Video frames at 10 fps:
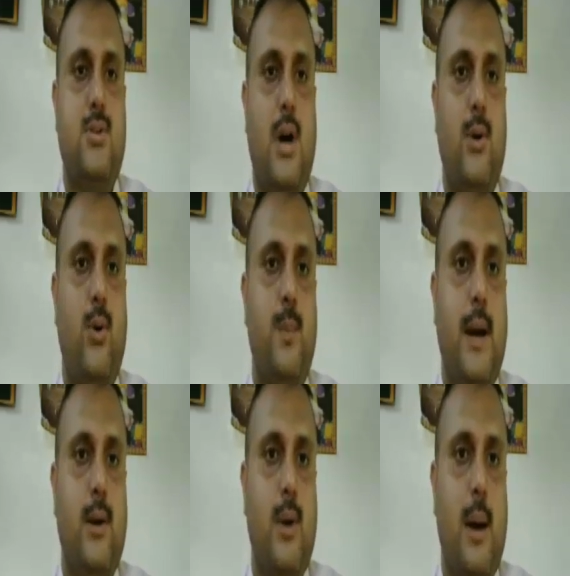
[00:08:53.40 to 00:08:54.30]
So I hope
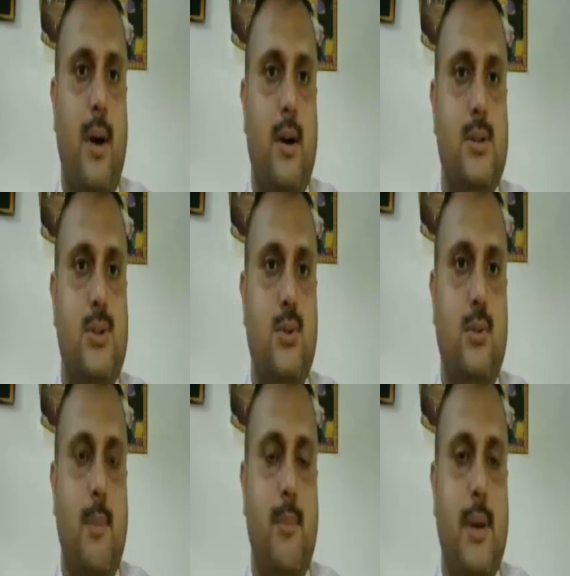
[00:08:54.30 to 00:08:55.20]
that you have
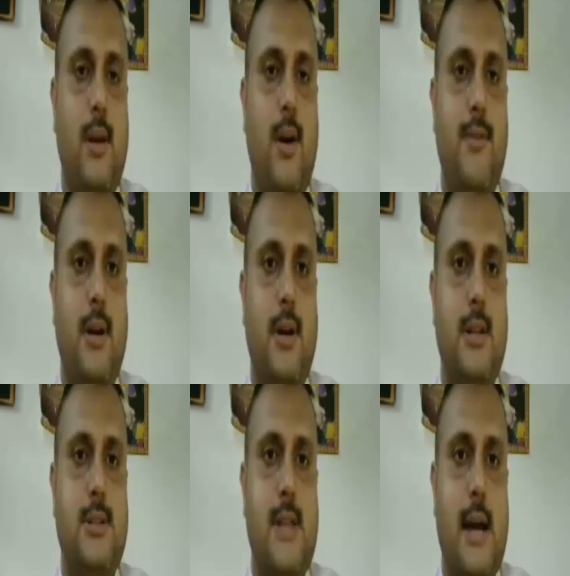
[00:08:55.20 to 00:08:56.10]
understood the meaning of
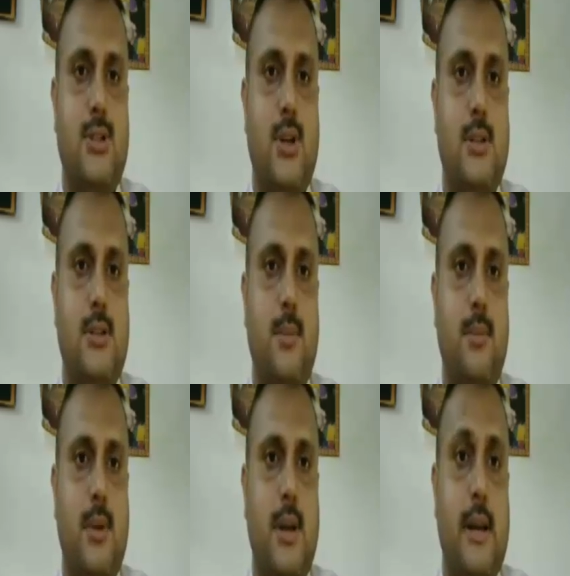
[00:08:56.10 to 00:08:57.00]
intense
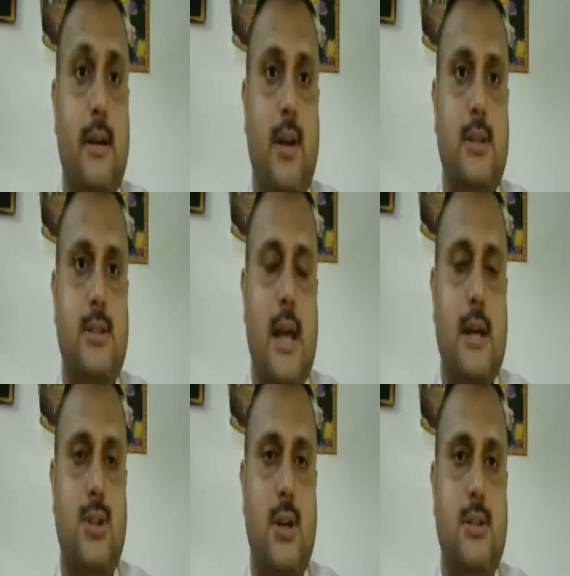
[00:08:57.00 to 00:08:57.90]
nationalism. Intense
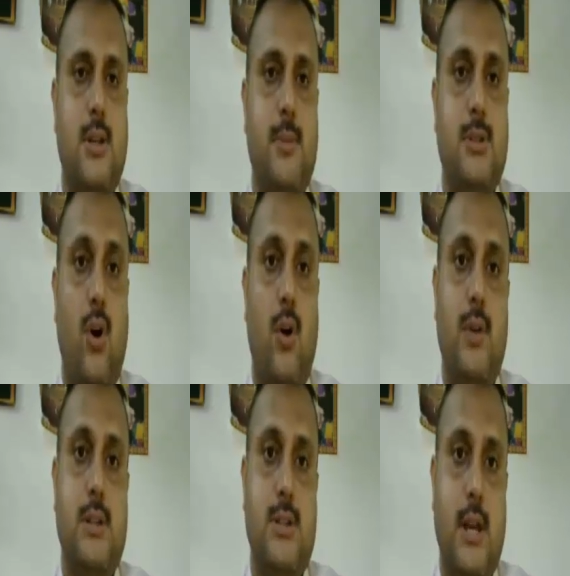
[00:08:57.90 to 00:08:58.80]
nationalism is
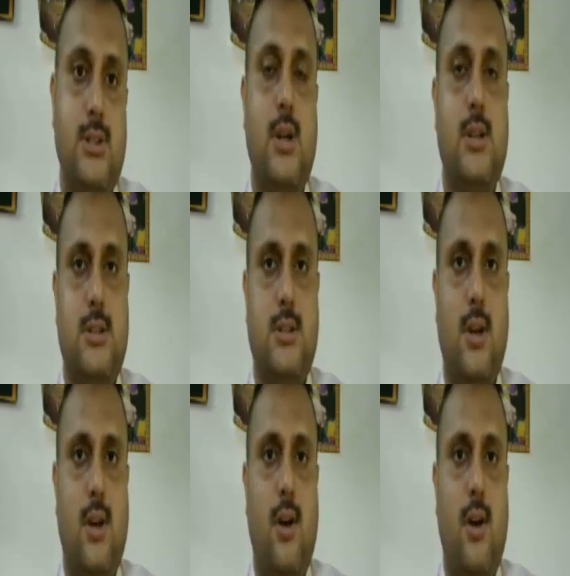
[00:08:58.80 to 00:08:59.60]
always dangerous